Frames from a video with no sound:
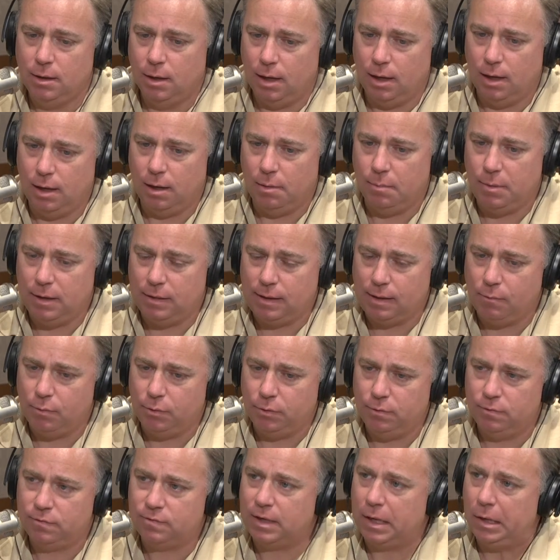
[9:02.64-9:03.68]
um, and they will
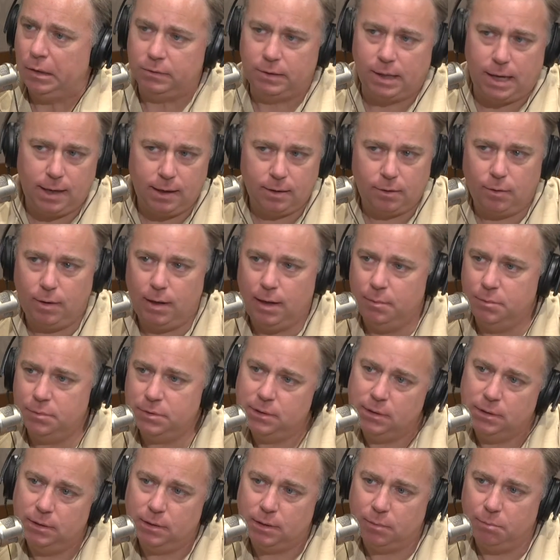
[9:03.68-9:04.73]
do scale diagrams,
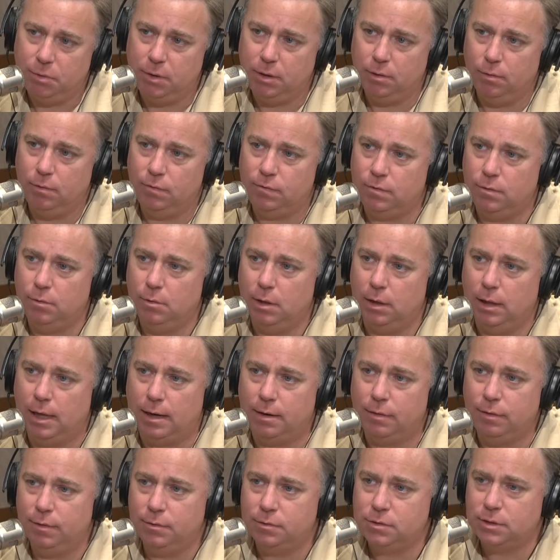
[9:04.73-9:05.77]
and the computers do a lot
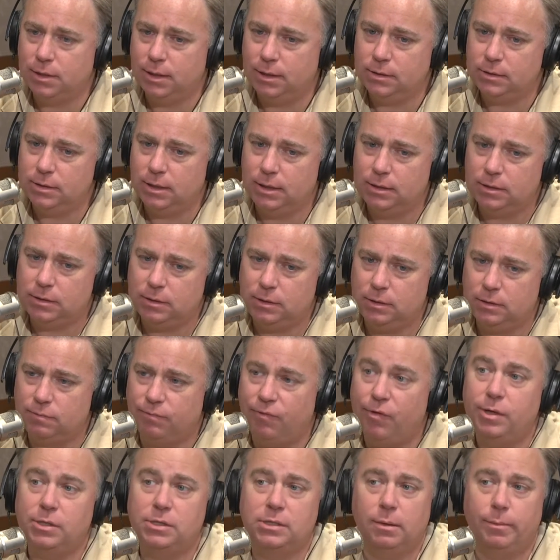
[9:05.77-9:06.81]
of those things. And it's it's
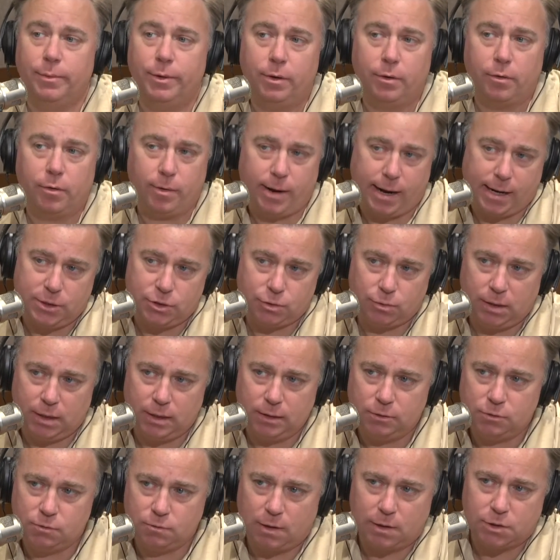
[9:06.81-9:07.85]
very similar to crash
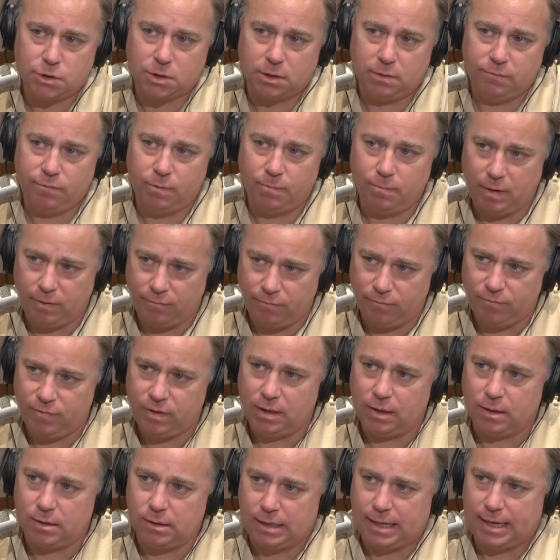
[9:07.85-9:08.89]
reconstruction of a, of a
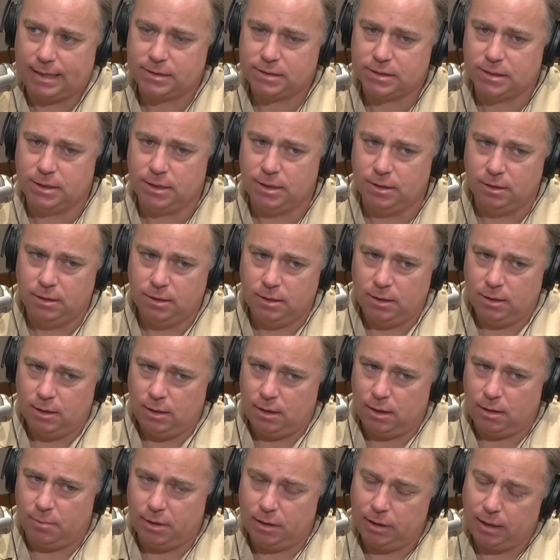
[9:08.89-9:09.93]
vehicle accident.
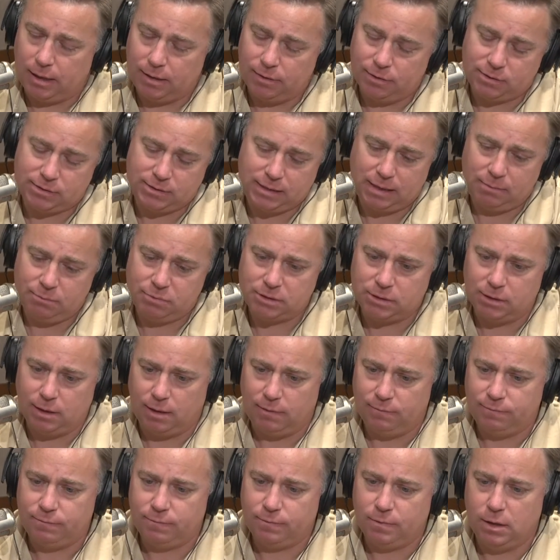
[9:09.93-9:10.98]
Um, a lot of the same
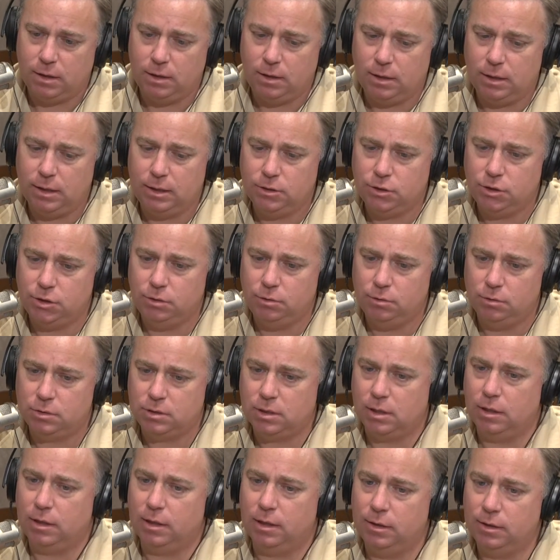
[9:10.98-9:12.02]
stuff uh, is used,
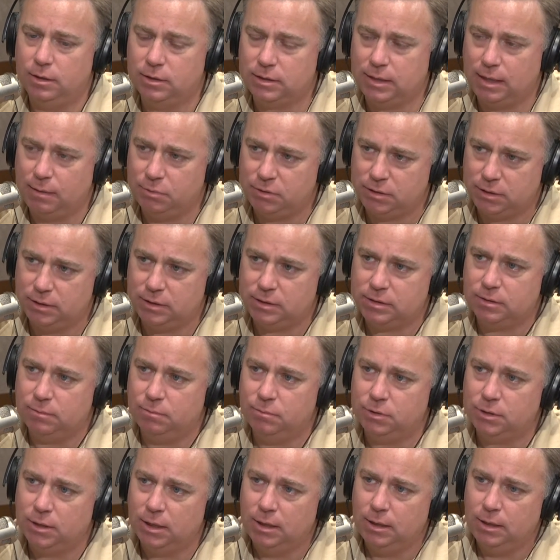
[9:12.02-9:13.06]
and a lot of the same
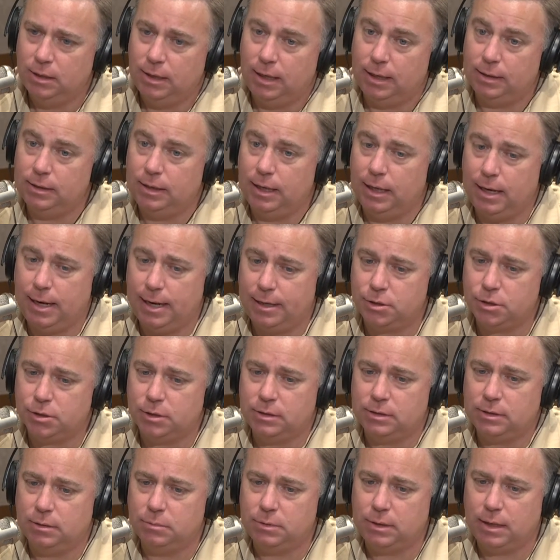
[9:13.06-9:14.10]
systems. And and actually,
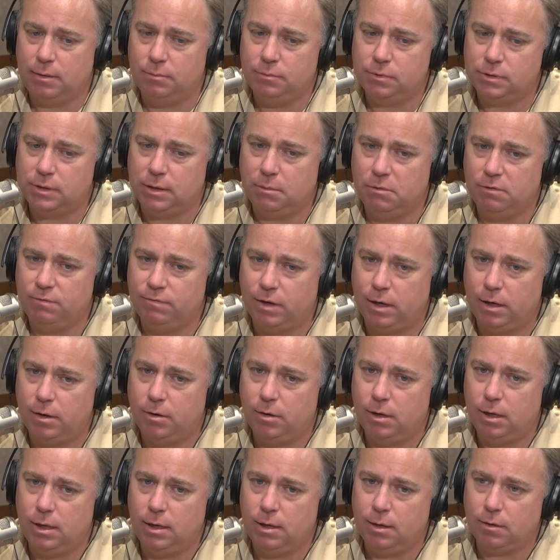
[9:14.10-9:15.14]
sometimes some of our
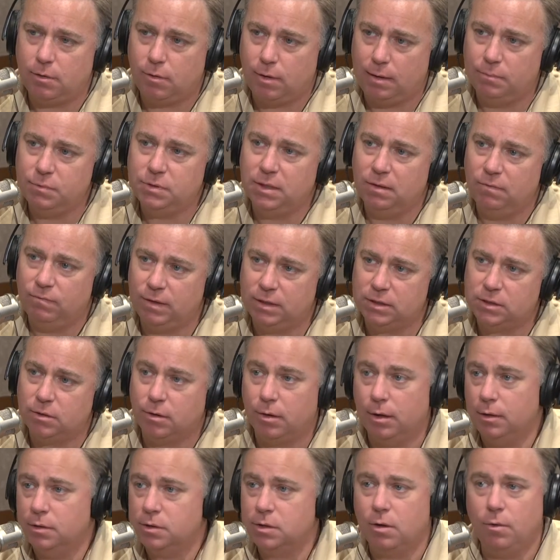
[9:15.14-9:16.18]
uh, crime scene
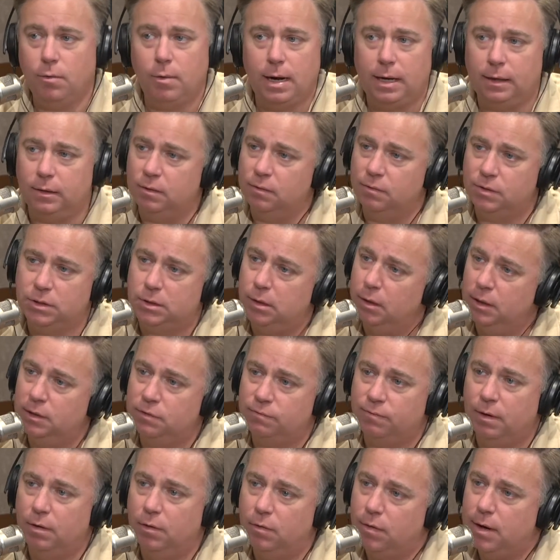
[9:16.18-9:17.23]
investigators go out to serious
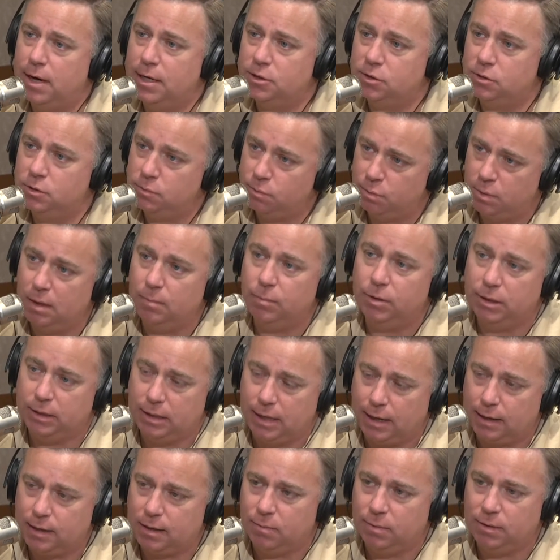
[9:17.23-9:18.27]
fatal crashes to be able to
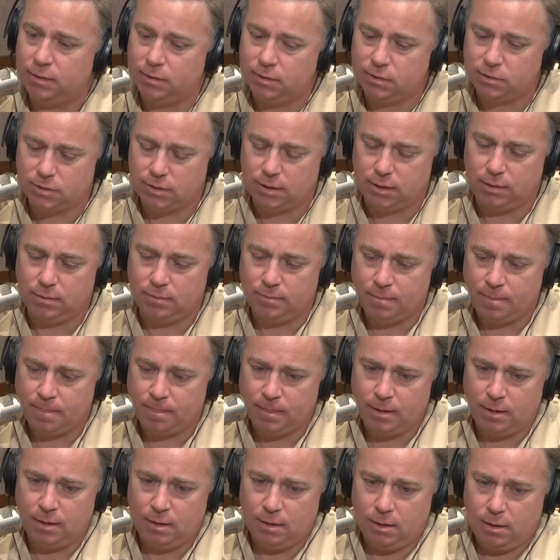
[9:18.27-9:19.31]
document this scene.
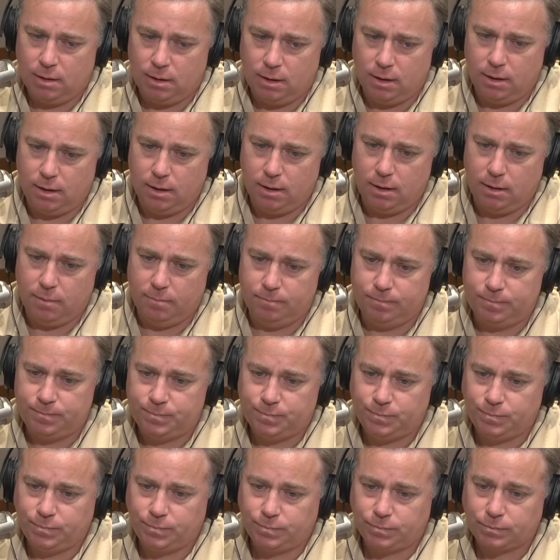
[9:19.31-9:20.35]
Um,
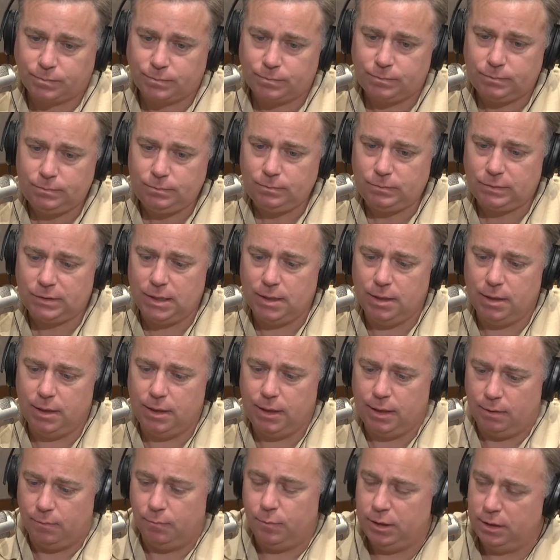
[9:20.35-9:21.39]

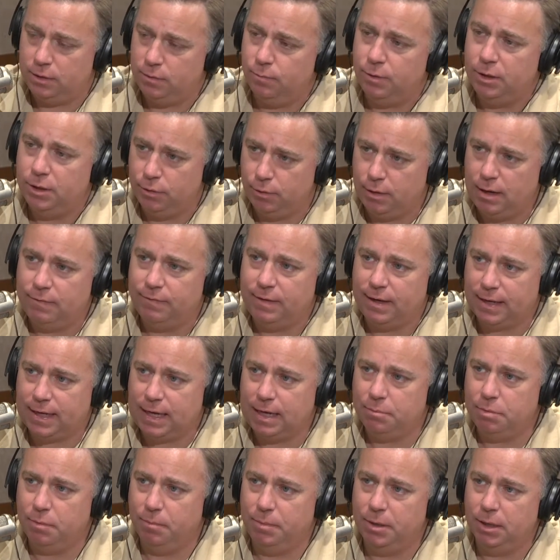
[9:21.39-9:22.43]
It, we, we do have that
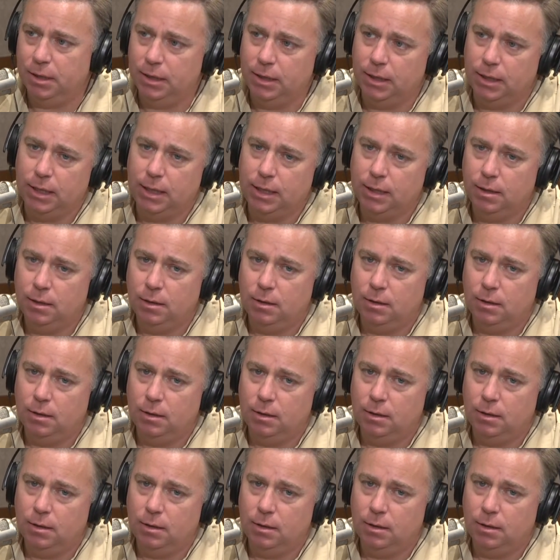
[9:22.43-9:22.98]
capability,